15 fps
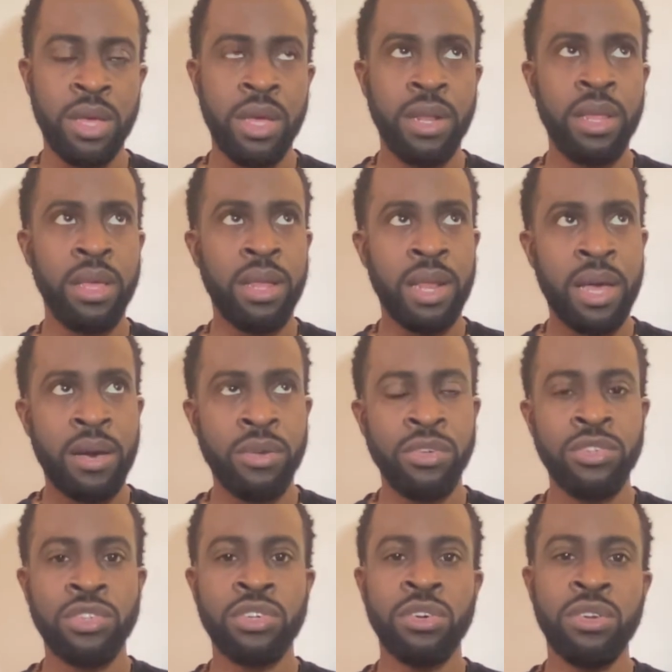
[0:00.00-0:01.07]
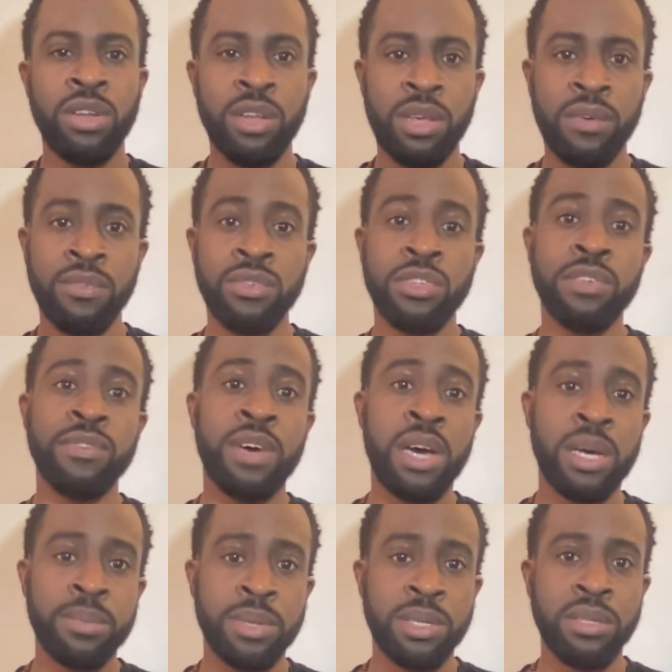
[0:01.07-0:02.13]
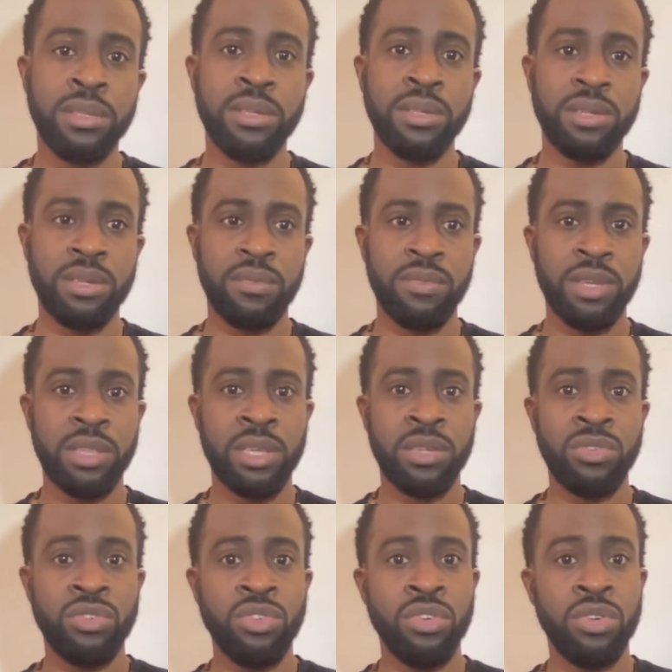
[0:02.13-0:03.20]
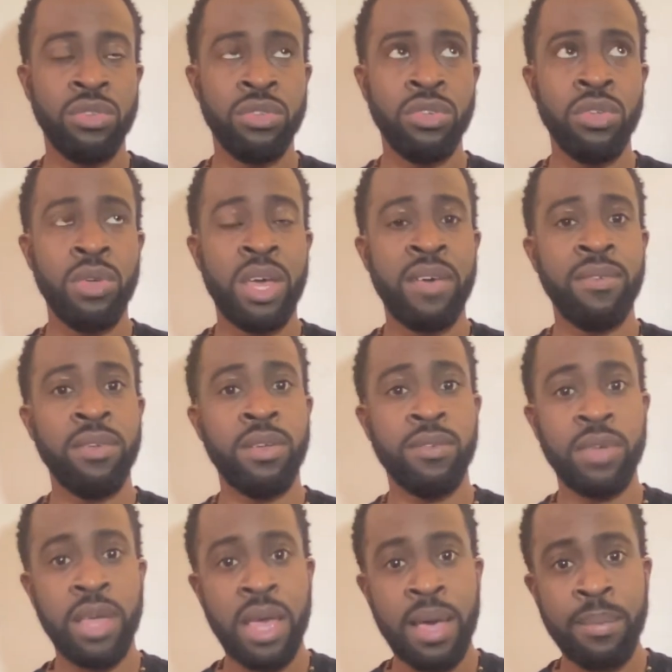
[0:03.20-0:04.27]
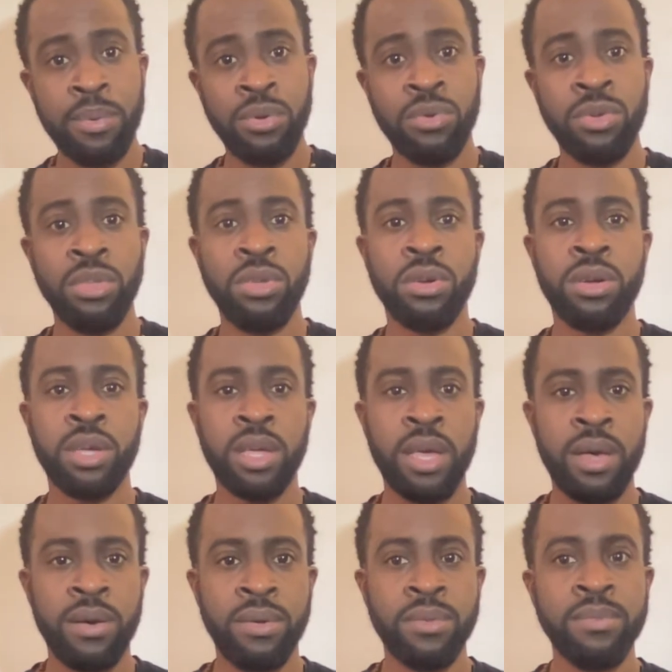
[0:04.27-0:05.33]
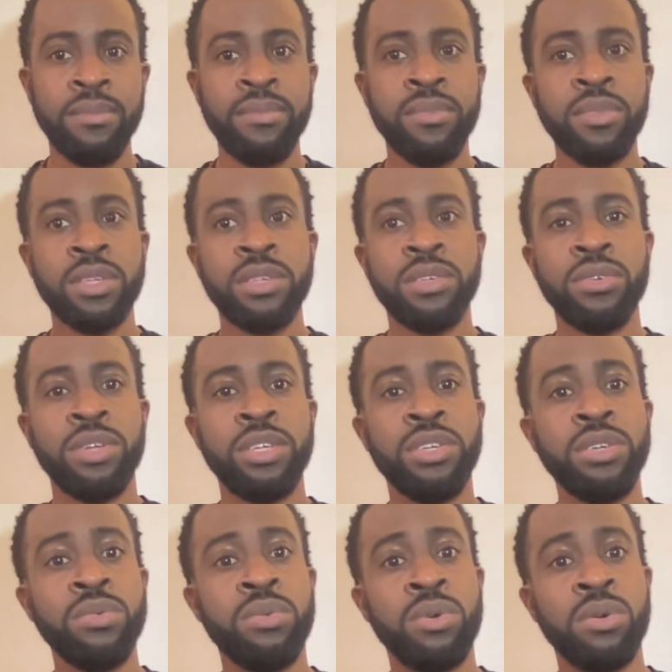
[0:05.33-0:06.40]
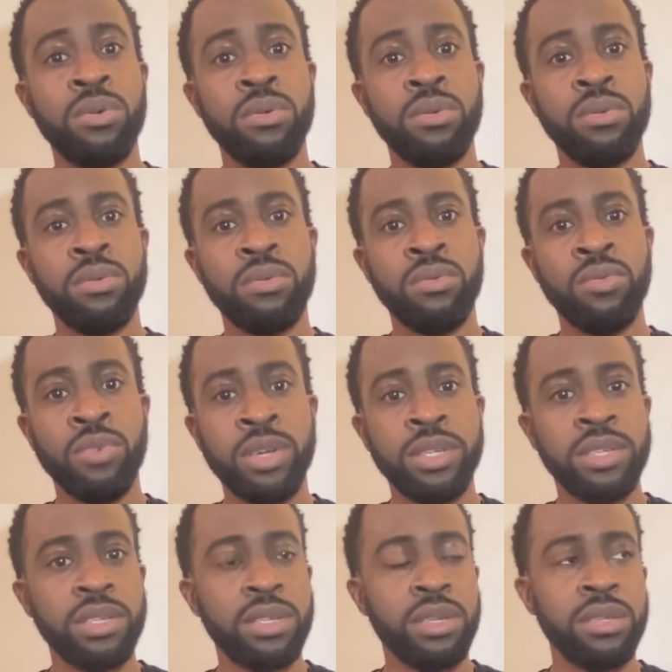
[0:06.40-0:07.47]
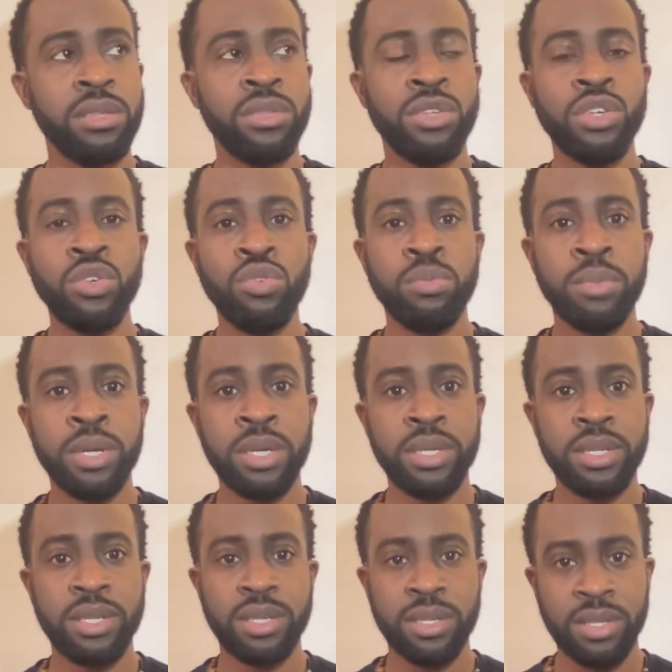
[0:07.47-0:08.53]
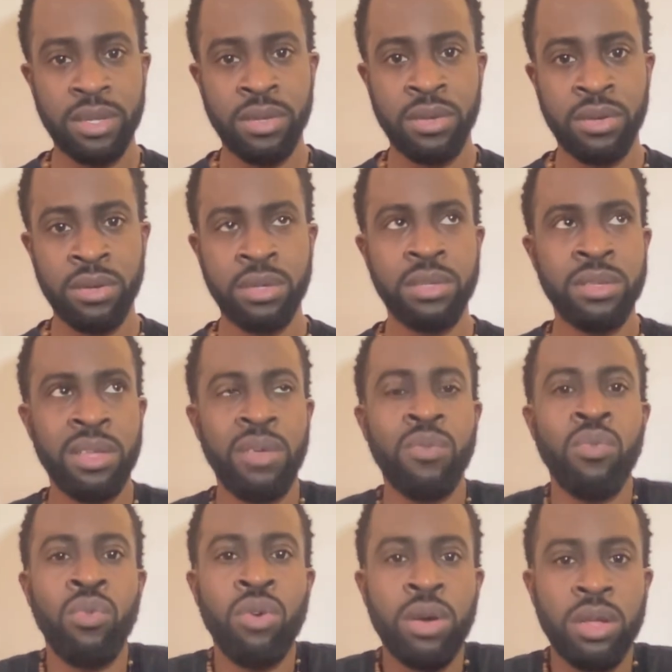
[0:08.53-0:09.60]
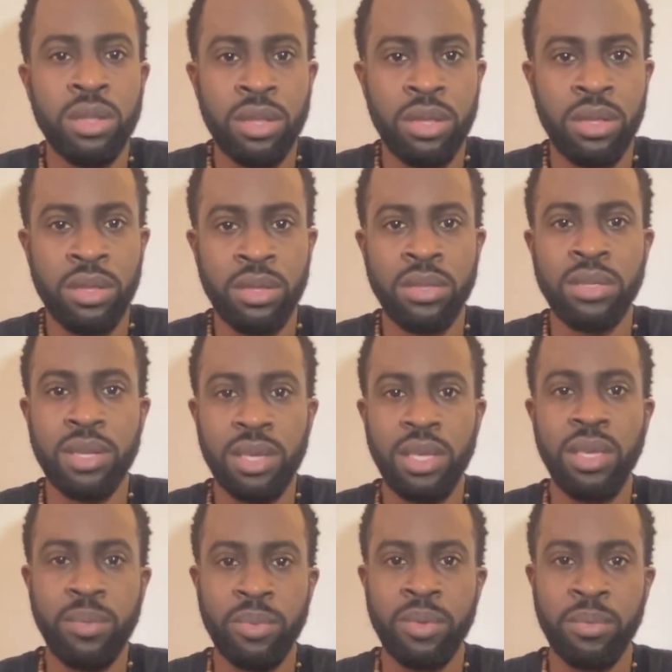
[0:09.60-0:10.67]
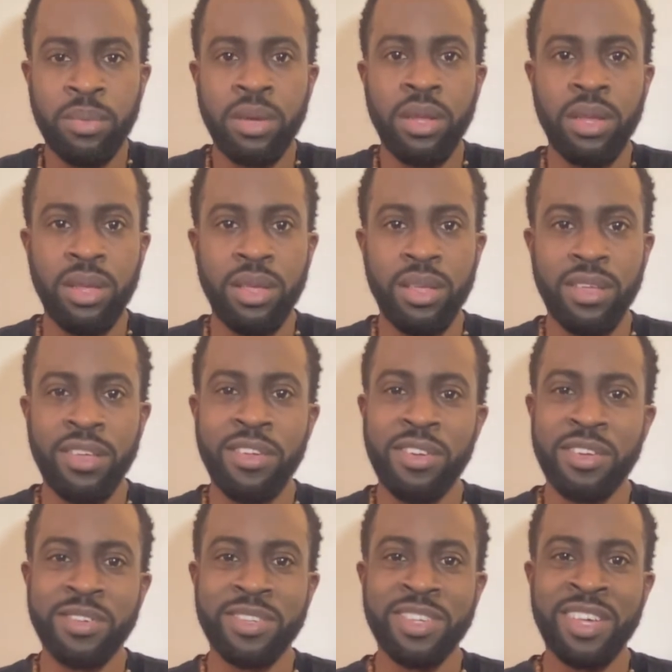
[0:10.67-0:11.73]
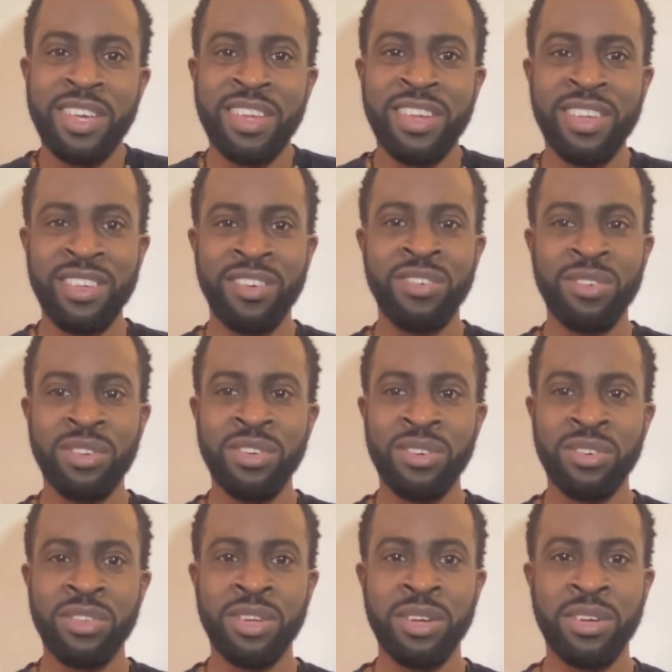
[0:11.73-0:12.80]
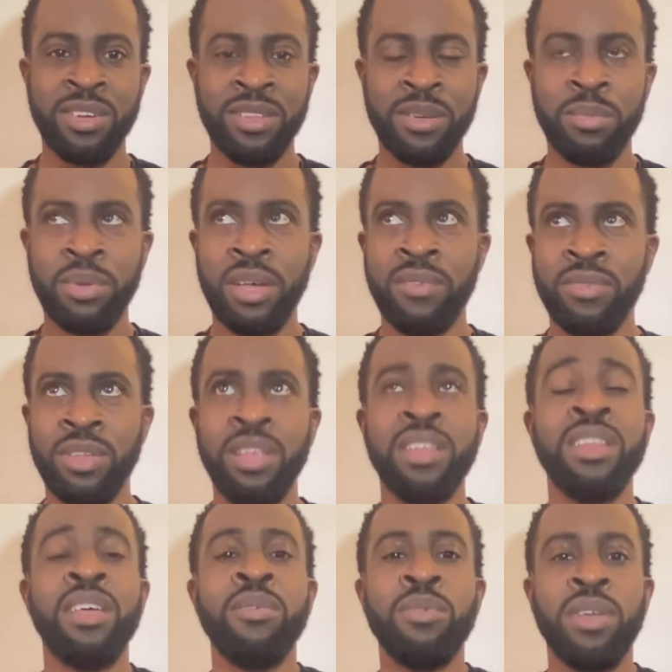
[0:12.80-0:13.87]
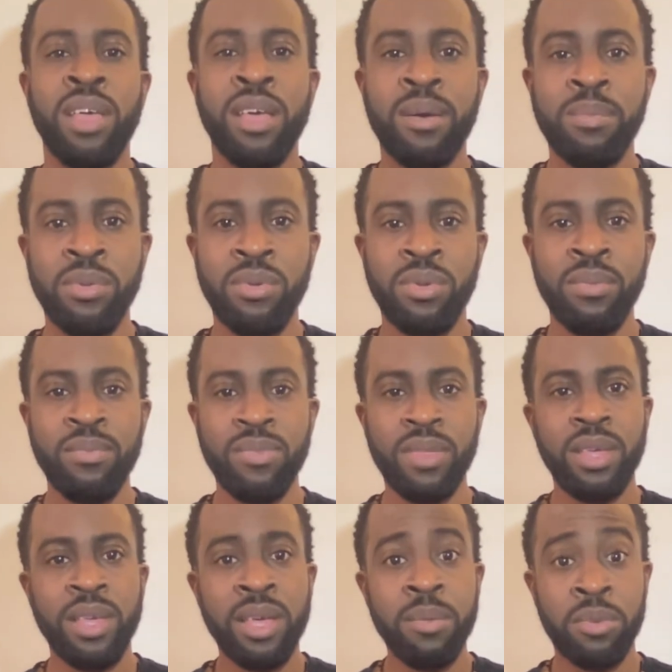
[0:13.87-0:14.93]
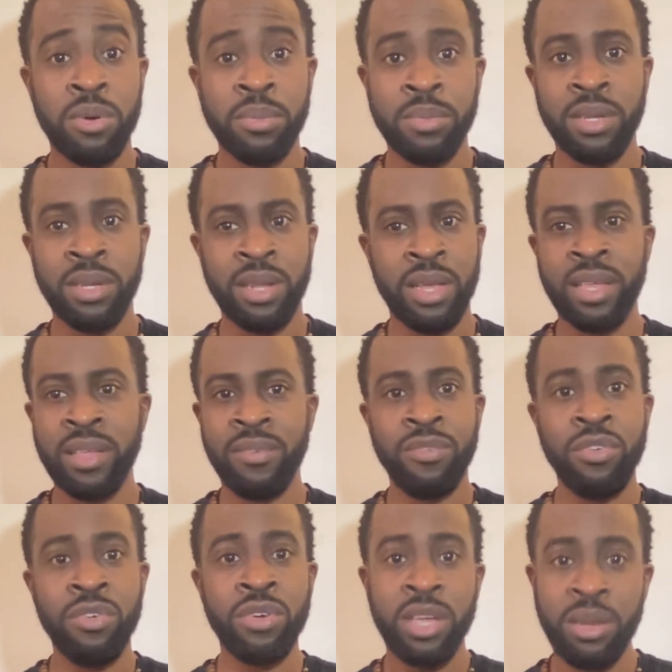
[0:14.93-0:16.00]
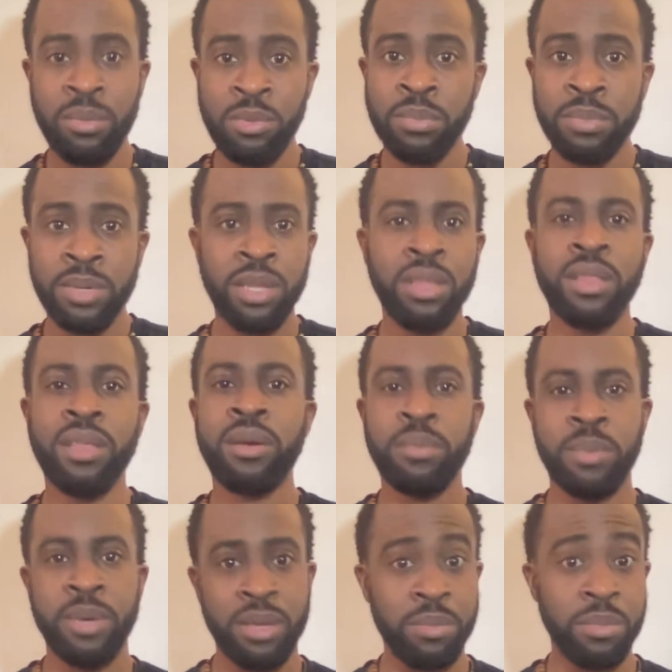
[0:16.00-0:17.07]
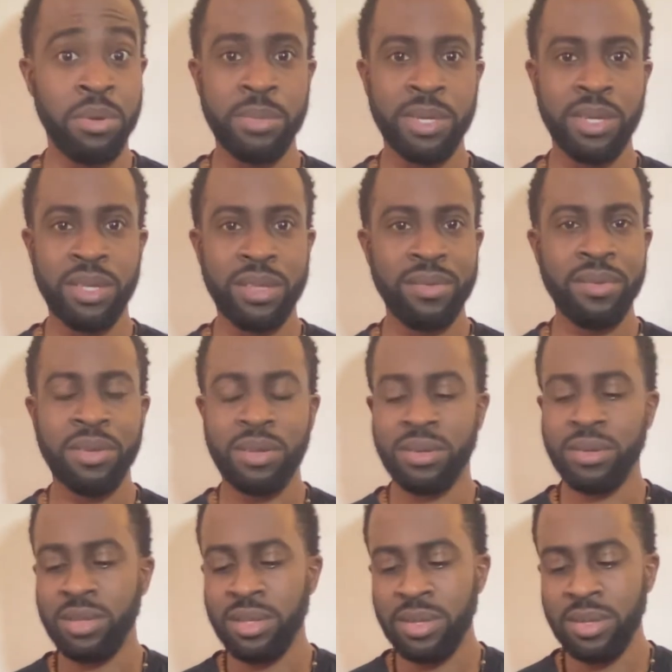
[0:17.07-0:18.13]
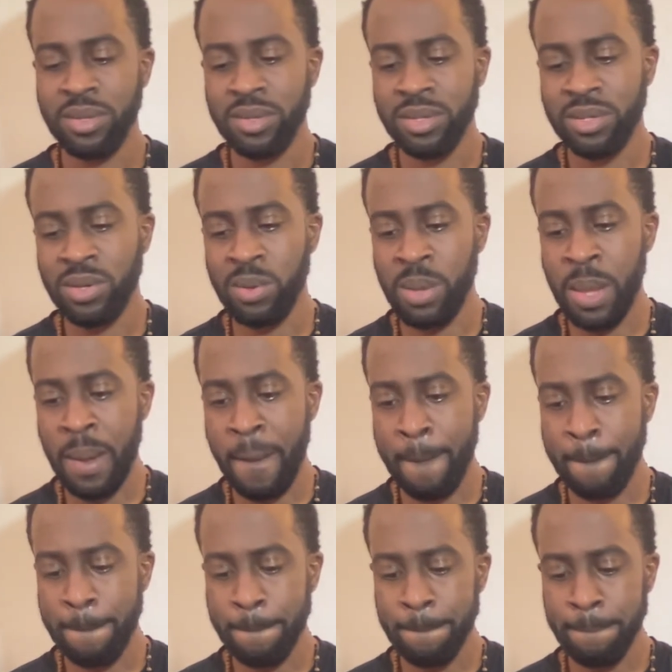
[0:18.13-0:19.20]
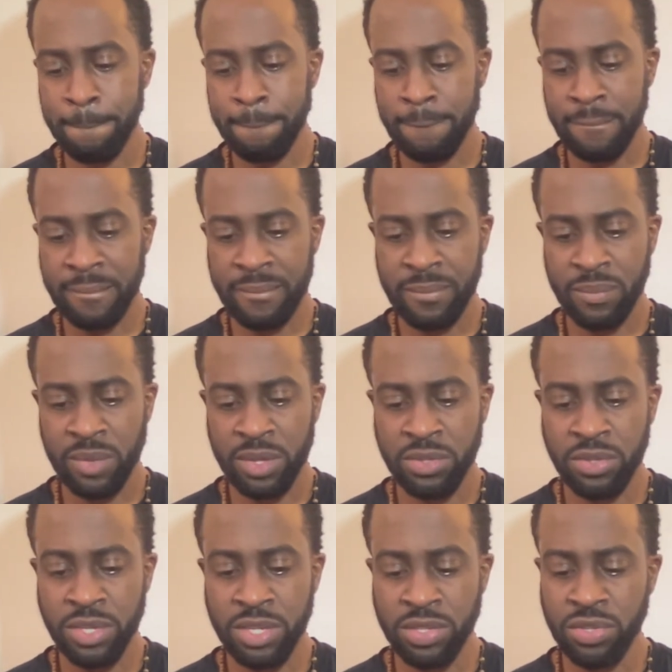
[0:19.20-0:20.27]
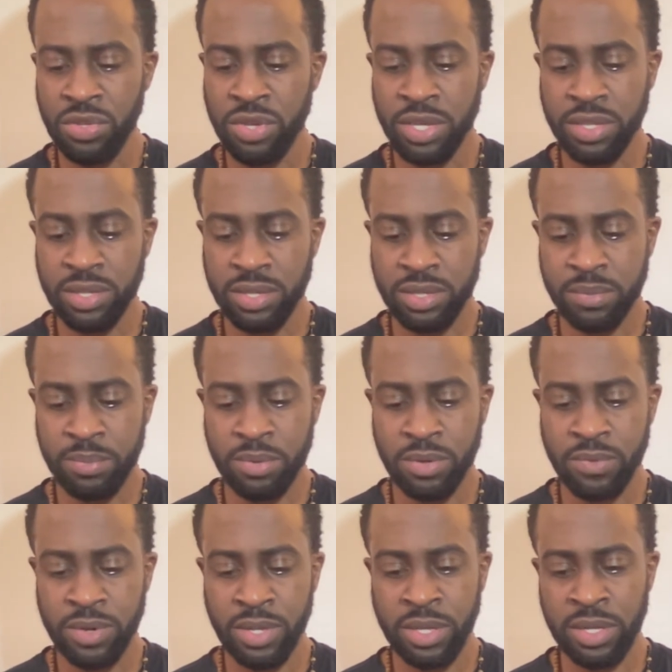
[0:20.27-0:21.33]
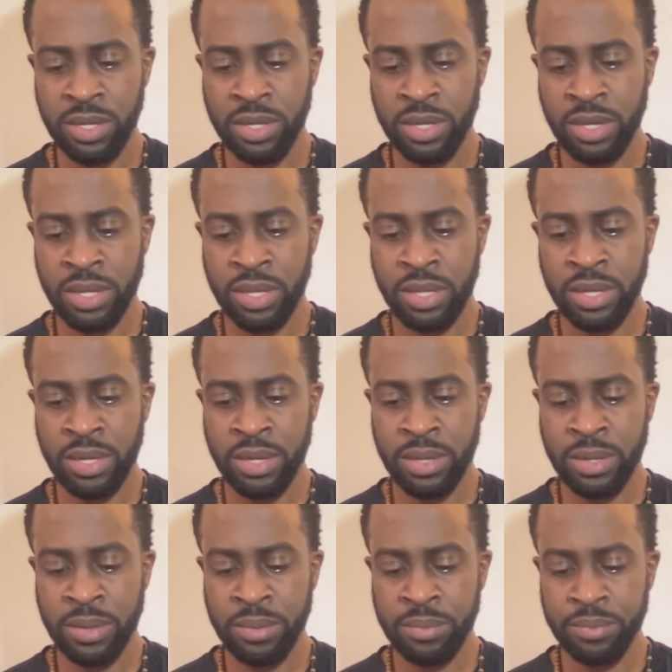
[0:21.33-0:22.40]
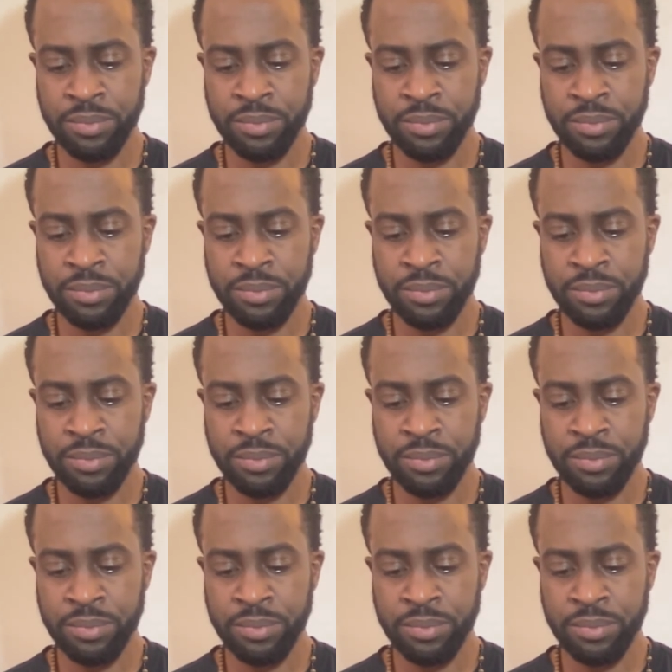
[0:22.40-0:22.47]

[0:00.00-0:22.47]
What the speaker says: allow you certain levels of options and stuff like that, till you have enough capital in your account so that you won't risk too much, because they want to keep the money, what I'm saying, on their platform, and they want to help you get more money. Like if you're getting more money, they're making more money, So so you get to this point right here, and then